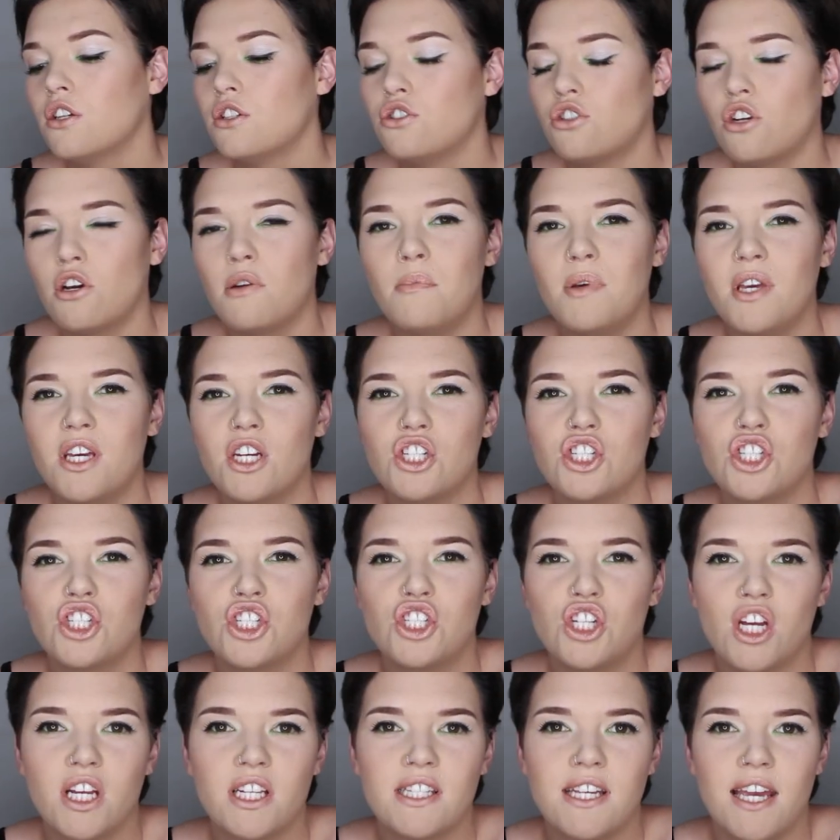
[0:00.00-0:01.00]
Don't be a
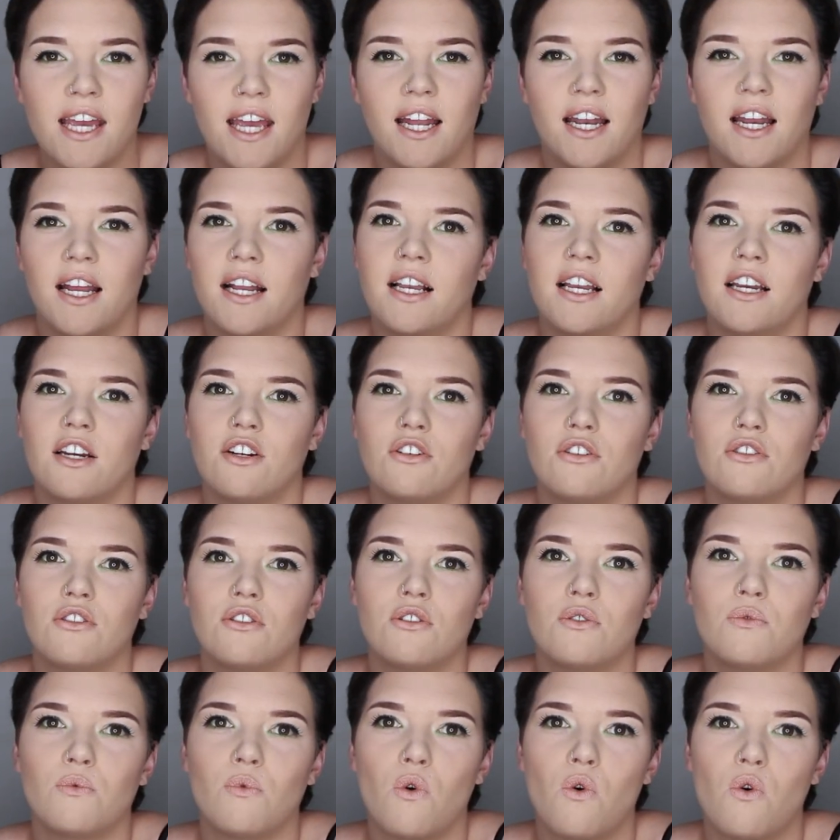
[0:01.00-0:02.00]
shithead and let a
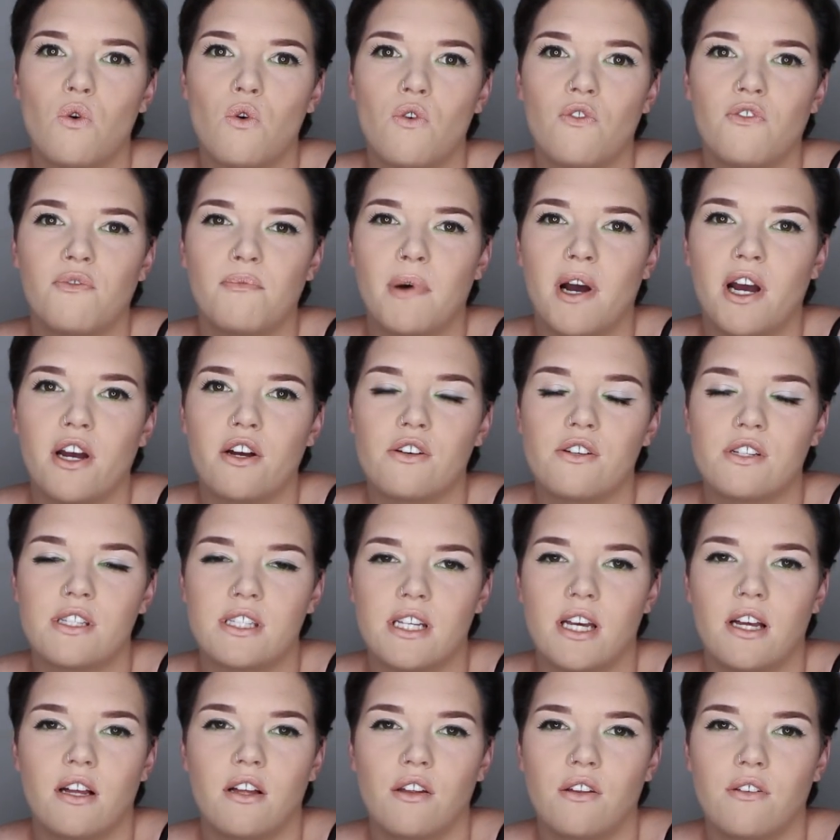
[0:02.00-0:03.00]
girl walk off by
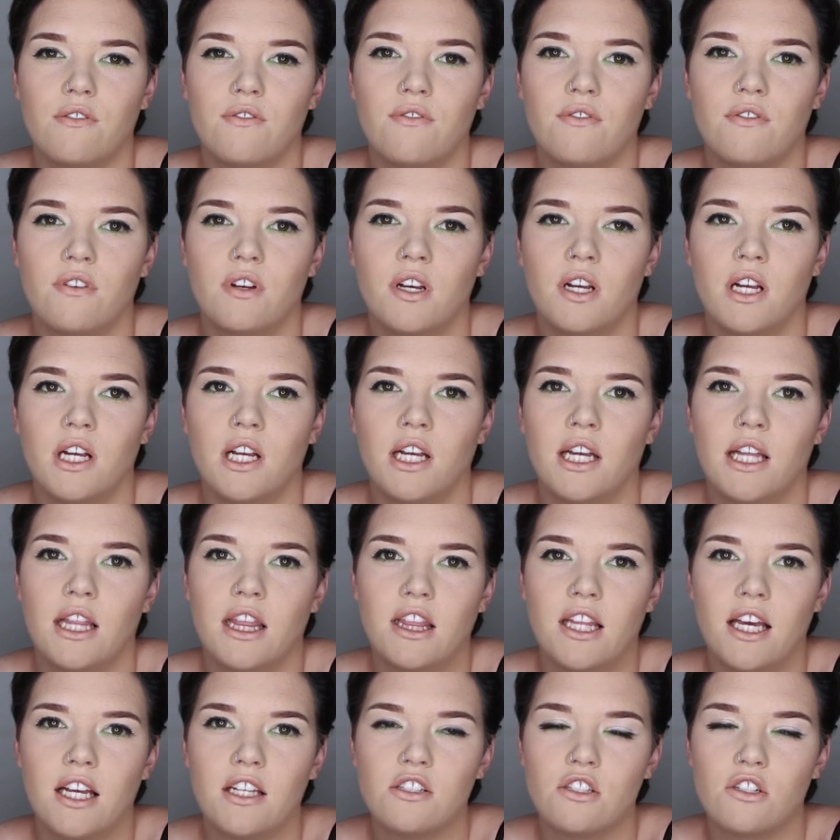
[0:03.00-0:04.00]
herself.
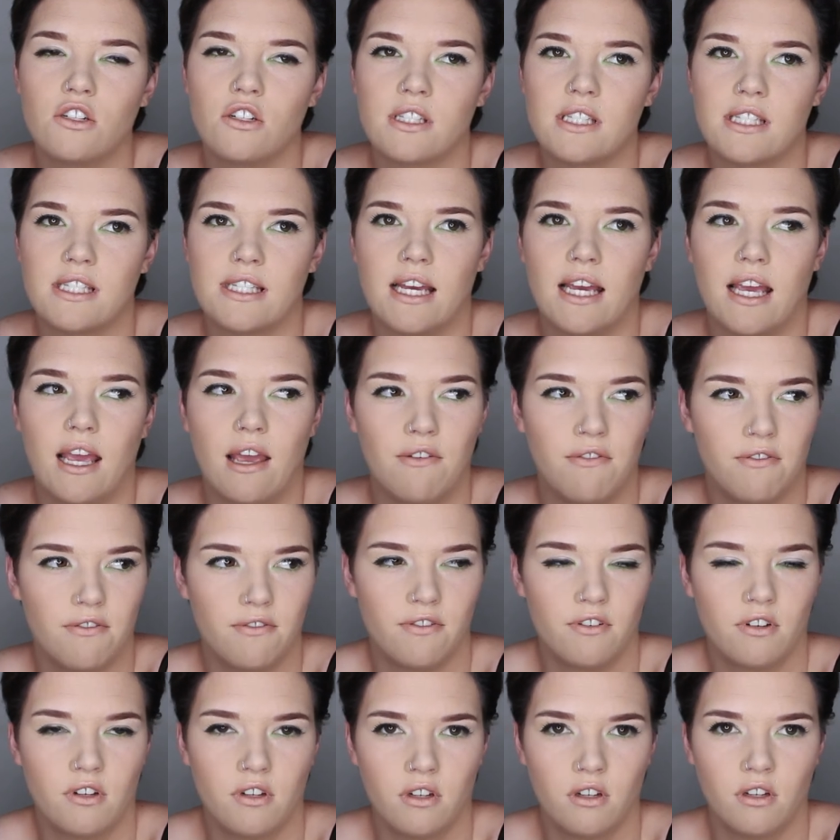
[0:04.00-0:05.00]
That's not safe.